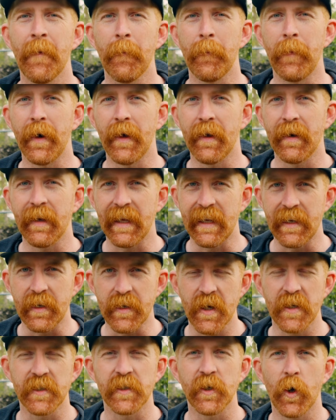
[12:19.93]
but he
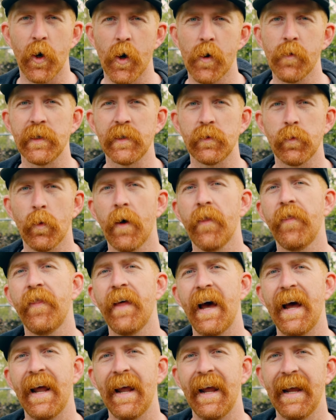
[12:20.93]
doesn't always want
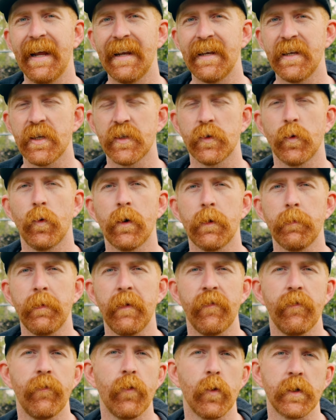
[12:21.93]
that and doesn't want to be
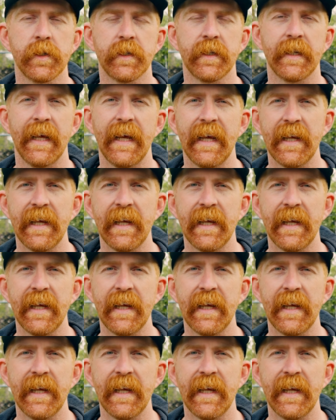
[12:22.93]
forced